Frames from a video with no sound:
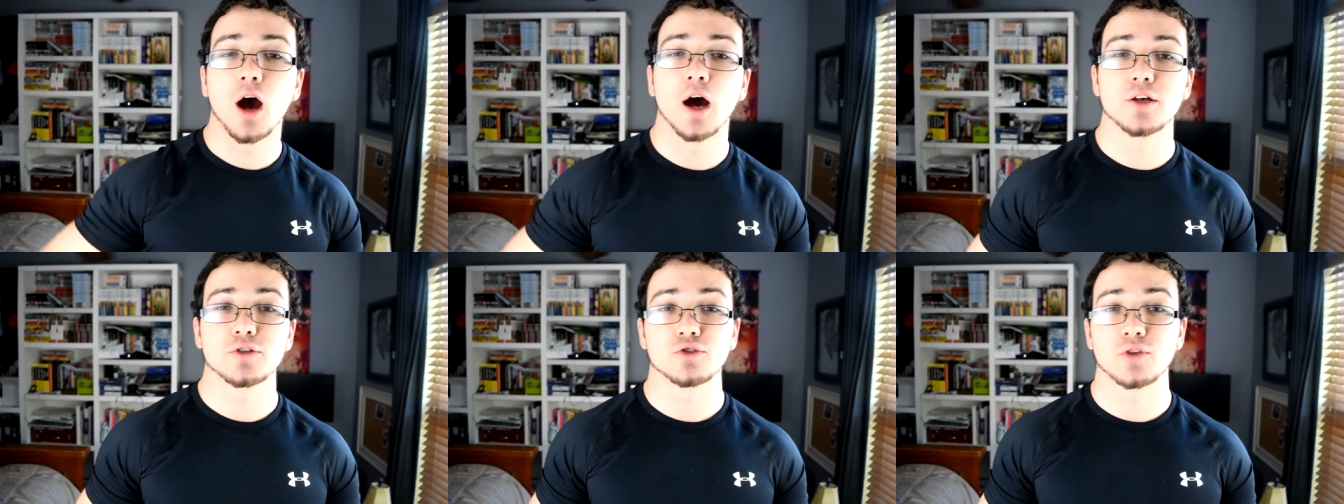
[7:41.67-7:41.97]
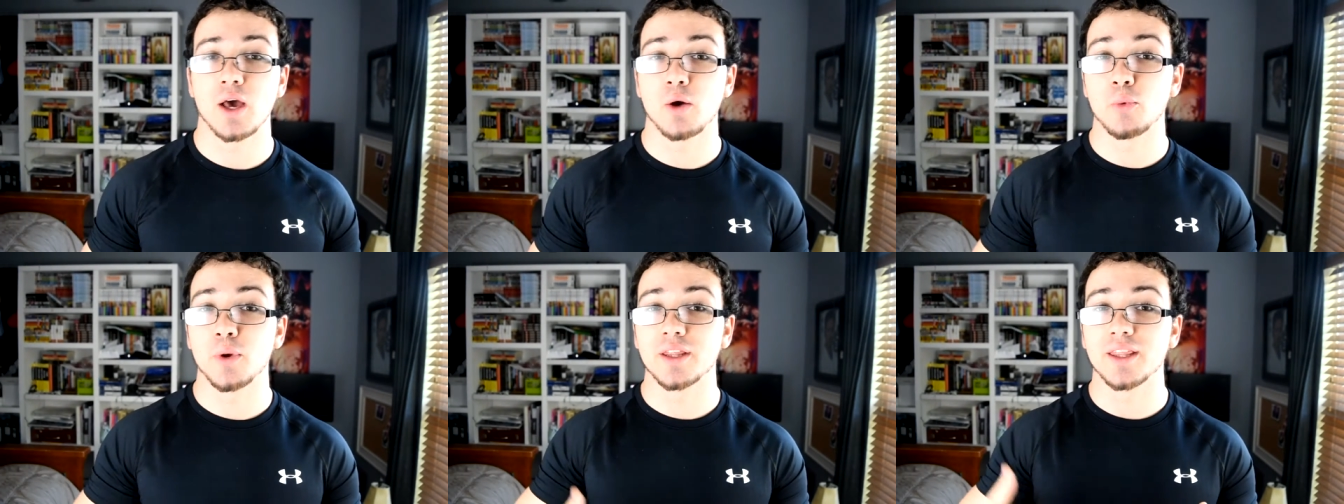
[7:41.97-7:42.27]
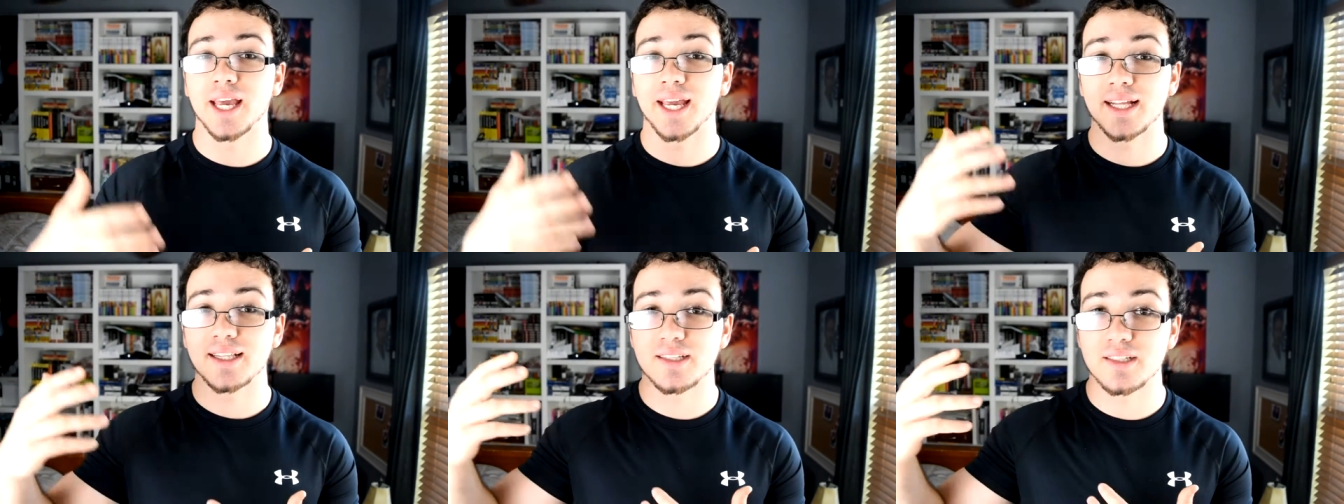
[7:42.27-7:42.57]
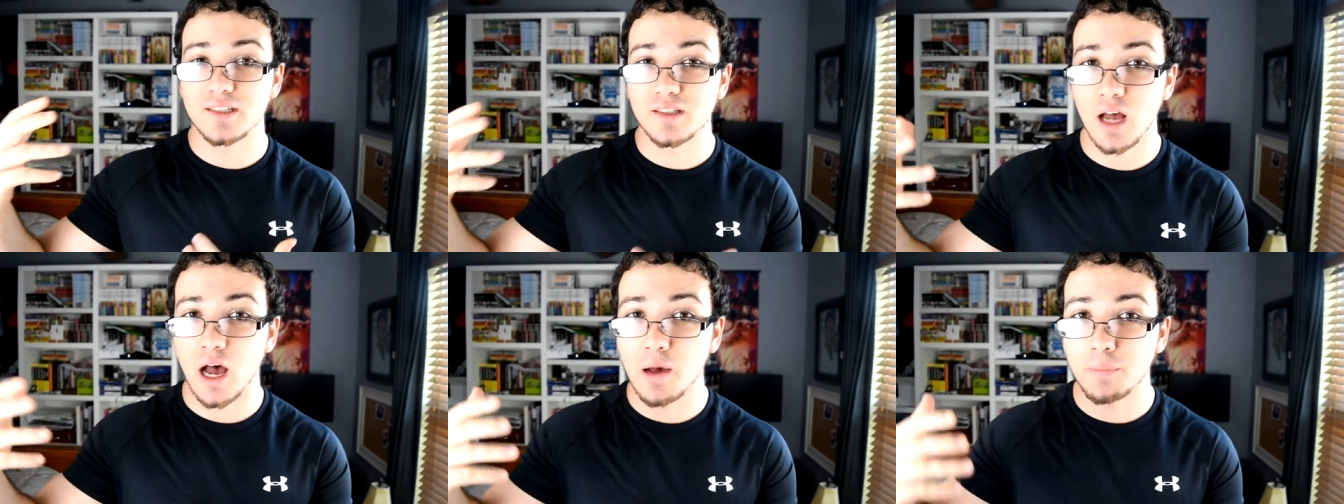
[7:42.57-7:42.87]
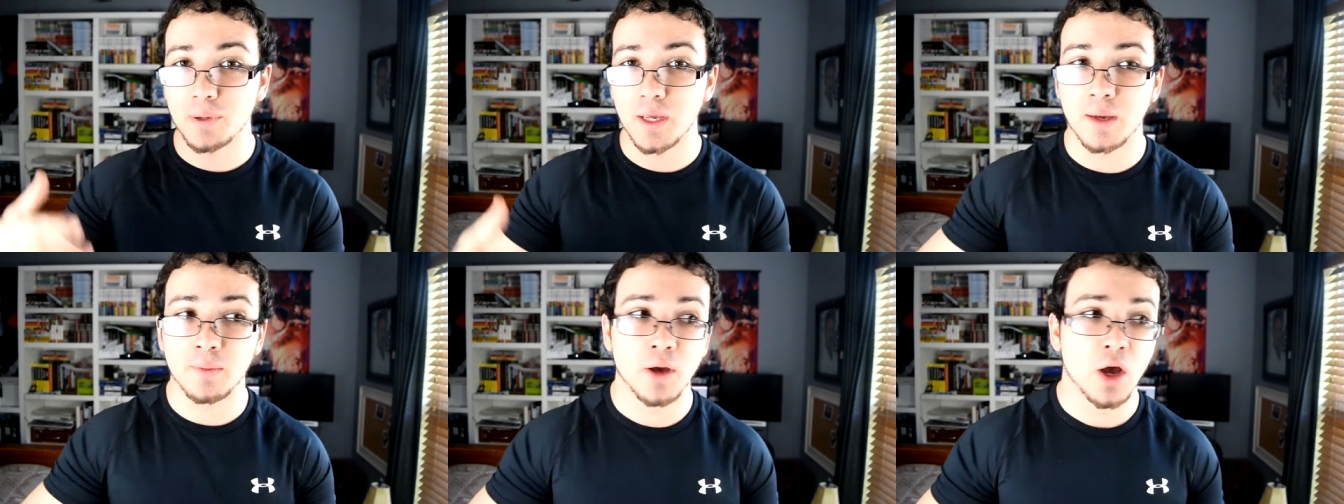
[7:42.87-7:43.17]
so that way they can stop
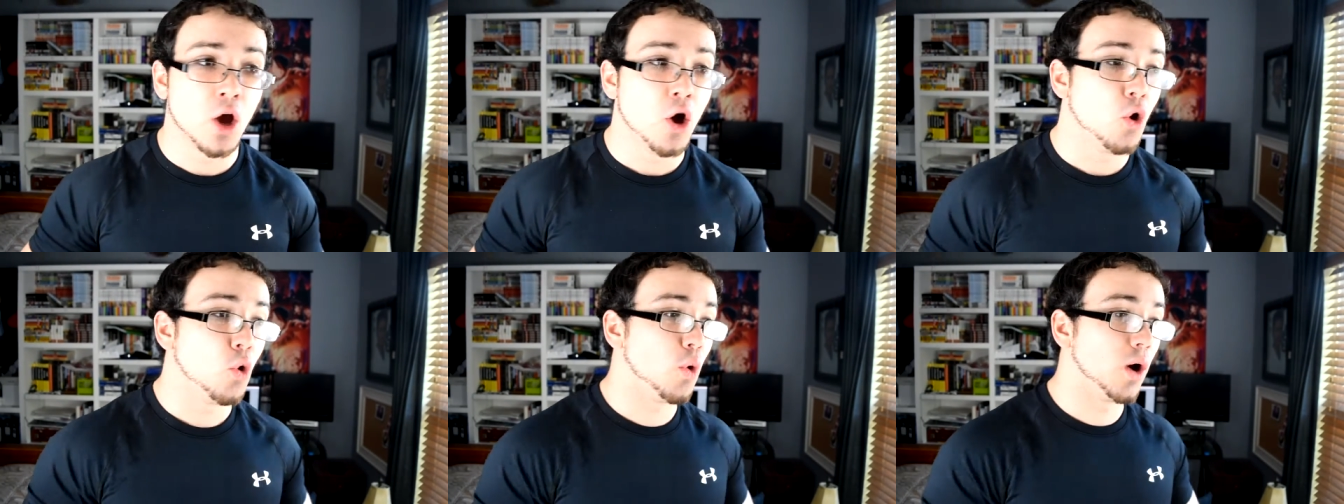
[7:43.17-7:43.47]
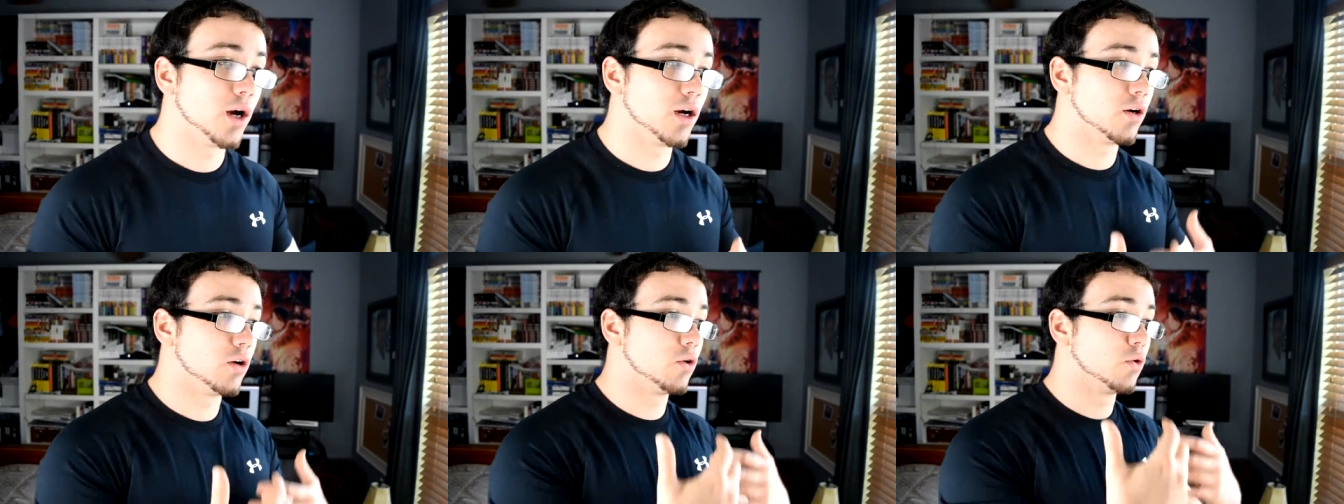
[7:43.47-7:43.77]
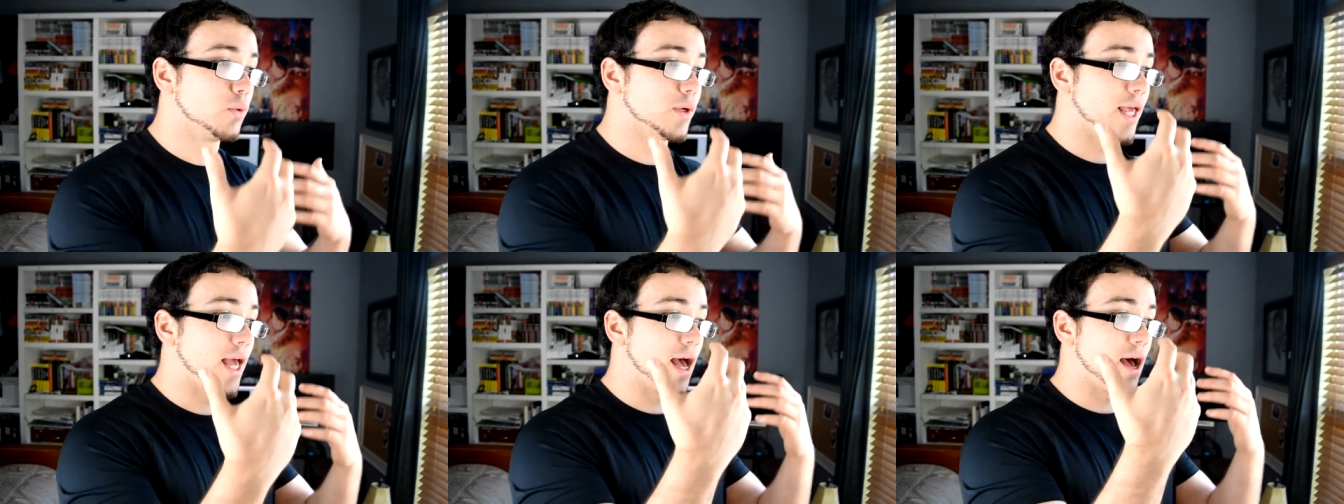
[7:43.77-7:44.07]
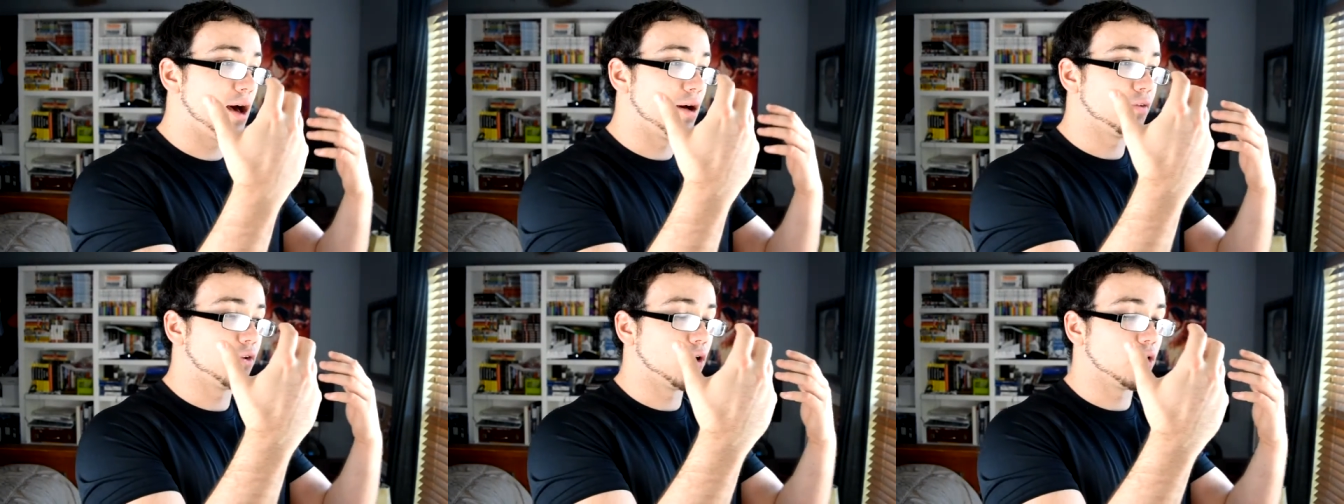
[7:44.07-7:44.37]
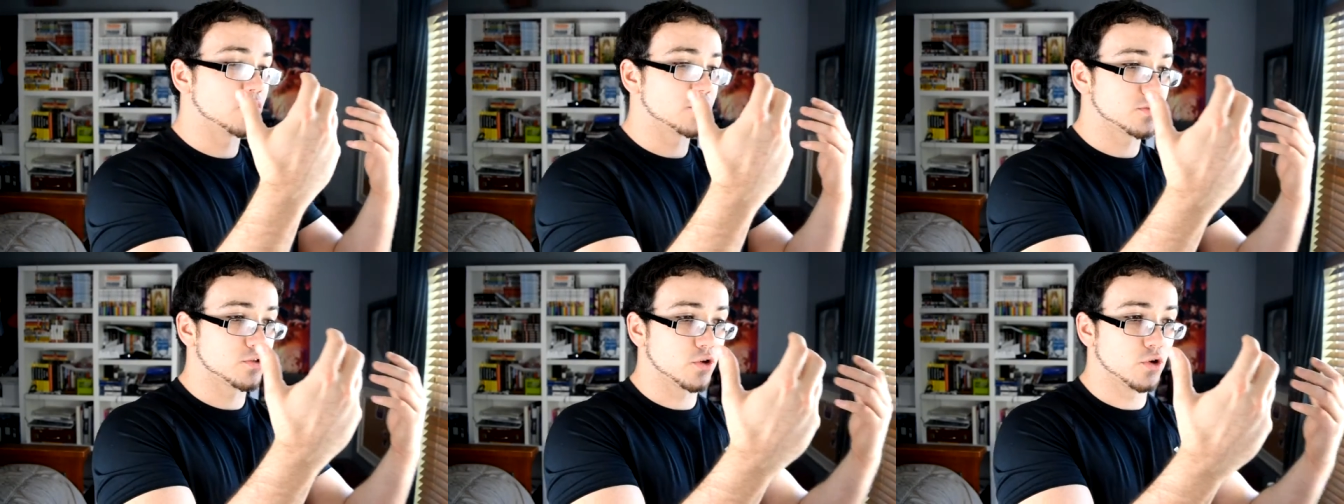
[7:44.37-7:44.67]
him, while we have
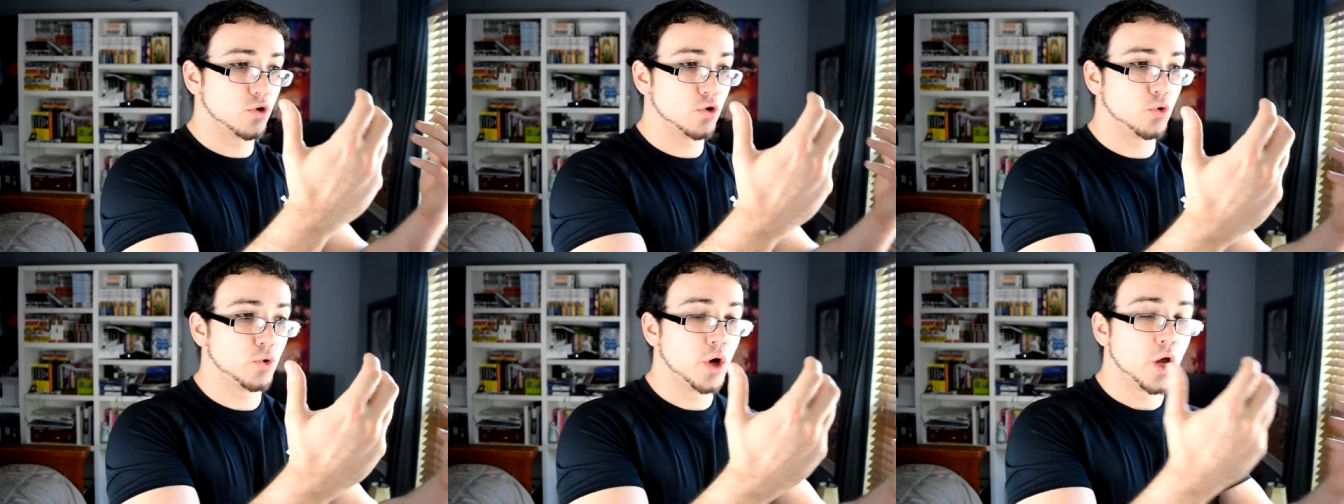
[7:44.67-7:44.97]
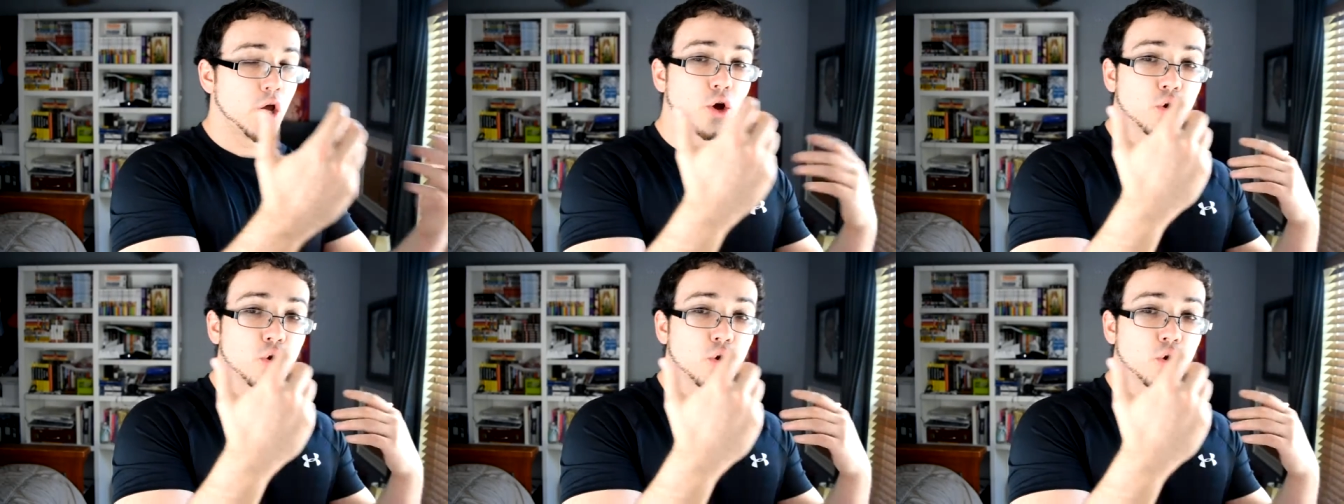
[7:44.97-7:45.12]
also